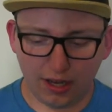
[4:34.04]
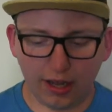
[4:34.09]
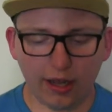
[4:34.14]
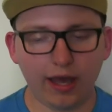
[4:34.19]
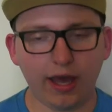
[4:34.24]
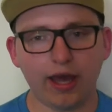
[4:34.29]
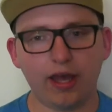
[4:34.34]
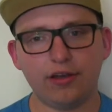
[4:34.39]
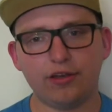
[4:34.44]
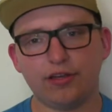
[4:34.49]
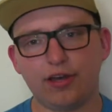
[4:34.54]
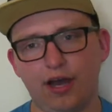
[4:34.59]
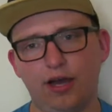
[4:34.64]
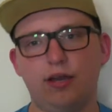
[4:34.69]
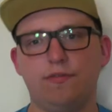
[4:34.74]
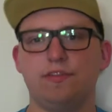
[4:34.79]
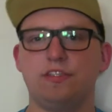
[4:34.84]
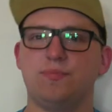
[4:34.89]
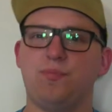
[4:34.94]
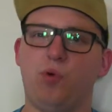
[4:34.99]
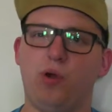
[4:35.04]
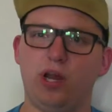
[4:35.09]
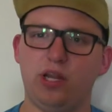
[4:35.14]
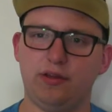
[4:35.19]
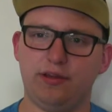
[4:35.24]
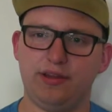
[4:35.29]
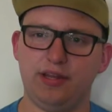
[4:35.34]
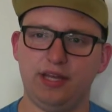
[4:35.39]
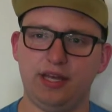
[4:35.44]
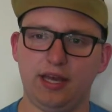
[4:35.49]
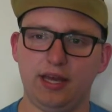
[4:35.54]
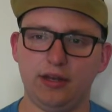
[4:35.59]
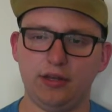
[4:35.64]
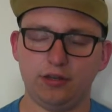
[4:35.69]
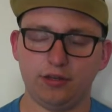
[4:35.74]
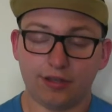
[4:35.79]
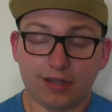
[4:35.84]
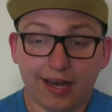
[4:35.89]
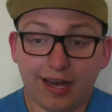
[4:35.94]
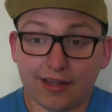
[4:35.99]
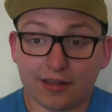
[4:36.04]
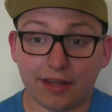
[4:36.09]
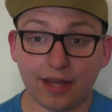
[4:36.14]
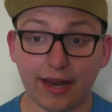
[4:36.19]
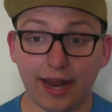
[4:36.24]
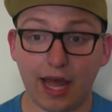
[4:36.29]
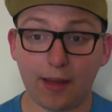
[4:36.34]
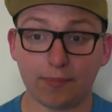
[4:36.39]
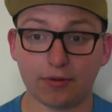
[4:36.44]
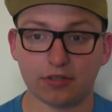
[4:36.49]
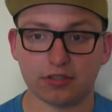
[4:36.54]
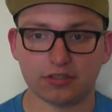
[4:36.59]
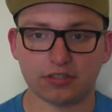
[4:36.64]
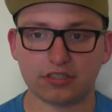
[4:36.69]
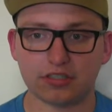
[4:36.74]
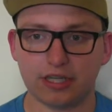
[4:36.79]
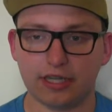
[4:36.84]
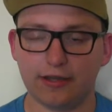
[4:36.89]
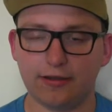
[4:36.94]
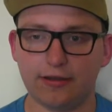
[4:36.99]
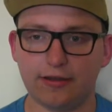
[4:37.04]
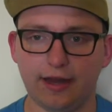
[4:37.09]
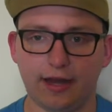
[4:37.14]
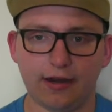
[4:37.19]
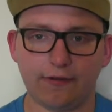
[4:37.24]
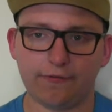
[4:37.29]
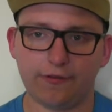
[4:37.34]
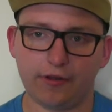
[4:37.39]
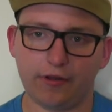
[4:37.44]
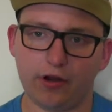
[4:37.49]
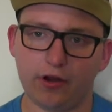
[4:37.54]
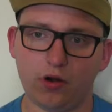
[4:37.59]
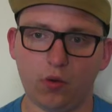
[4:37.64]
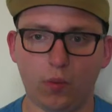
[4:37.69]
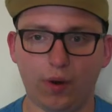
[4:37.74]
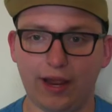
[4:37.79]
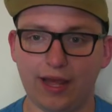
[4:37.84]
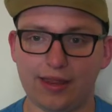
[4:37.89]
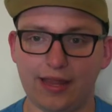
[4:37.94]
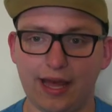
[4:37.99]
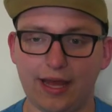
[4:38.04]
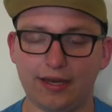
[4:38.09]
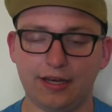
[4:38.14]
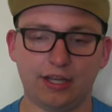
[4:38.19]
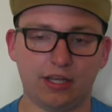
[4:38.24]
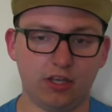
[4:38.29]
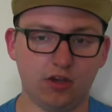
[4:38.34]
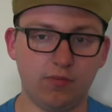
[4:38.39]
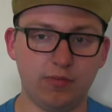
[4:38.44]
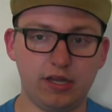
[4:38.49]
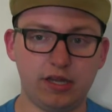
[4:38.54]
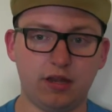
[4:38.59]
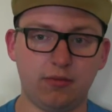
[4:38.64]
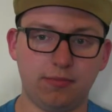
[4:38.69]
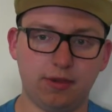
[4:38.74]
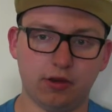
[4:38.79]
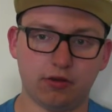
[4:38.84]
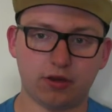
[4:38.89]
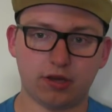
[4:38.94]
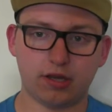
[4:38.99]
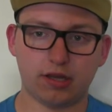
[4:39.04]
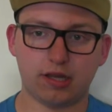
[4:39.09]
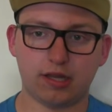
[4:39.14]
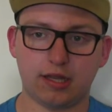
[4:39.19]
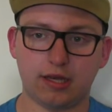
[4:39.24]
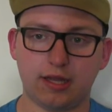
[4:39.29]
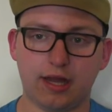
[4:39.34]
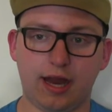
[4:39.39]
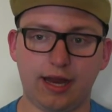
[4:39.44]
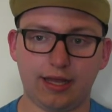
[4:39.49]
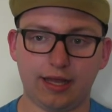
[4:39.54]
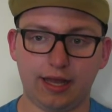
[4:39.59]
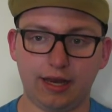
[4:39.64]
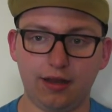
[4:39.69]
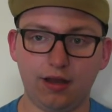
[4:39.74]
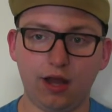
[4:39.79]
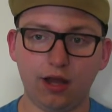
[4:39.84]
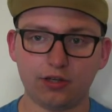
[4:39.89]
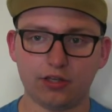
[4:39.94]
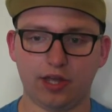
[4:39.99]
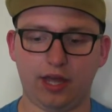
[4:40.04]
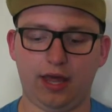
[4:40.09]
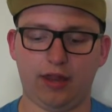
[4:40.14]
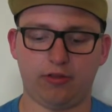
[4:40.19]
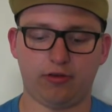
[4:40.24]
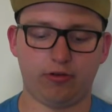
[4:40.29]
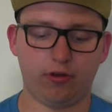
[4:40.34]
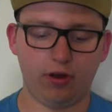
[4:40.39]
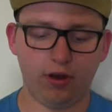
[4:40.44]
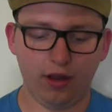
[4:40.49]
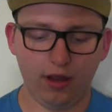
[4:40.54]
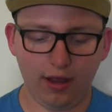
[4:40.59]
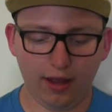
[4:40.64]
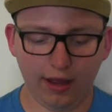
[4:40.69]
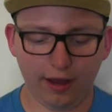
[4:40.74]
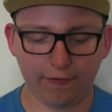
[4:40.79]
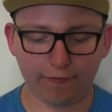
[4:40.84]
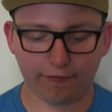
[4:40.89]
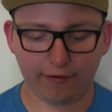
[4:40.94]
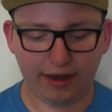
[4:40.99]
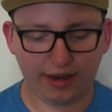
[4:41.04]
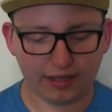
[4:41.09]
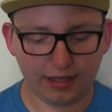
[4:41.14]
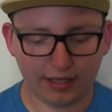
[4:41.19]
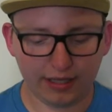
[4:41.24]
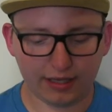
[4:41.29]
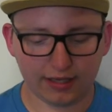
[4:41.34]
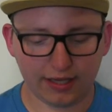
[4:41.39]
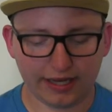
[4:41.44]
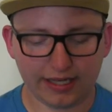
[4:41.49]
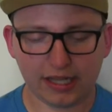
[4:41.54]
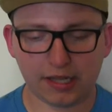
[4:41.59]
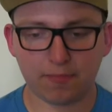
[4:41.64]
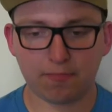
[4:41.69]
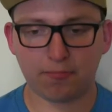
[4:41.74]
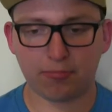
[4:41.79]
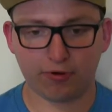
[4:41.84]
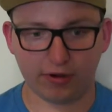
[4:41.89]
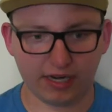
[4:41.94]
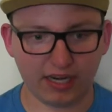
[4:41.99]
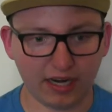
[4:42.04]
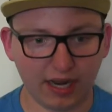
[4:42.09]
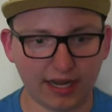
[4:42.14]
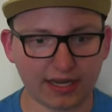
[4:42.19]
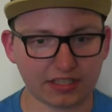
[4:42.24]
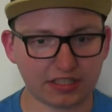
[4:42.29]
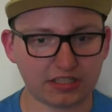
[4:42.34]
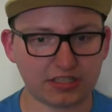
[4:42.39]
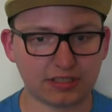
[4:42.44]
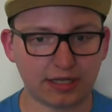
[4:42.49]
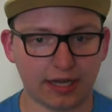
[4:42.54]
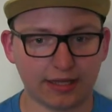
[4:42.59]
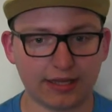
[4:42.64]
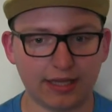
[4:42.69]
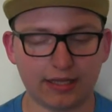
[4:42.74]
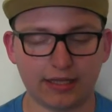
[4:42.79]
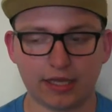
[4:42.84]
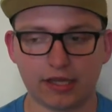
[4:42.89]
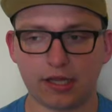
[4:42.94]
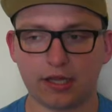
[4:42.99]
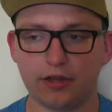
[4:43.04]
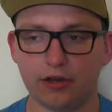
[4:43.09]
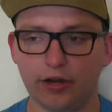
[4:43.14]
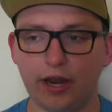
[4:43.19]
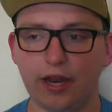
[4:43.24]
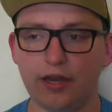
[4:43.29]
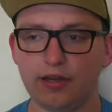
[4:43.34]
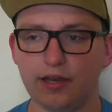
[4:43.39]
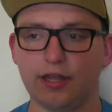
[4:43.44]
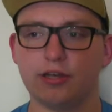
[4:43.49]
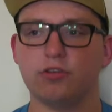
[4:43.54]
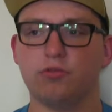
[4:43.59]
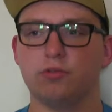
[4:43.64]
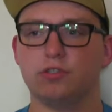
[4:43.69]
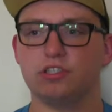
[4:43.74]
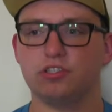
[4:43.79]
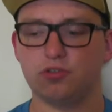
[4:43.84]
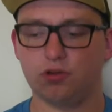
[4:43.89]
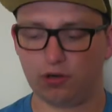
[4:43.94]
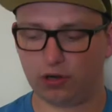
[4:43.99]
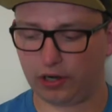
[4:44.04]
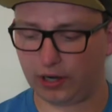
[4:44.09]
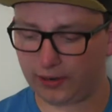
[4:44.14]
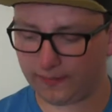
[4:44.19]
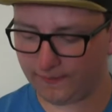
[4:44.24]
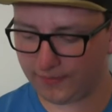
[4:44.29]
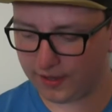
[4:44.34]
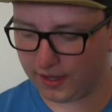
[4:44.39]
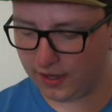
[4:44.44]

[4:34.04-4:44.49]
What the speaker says: And kind of a spoiler at the end, yeah, that happens. They kind of figure out a way that humans and mutants can kind of get along together. And frankly, that's pretty nice. I think that's a good ending to a story.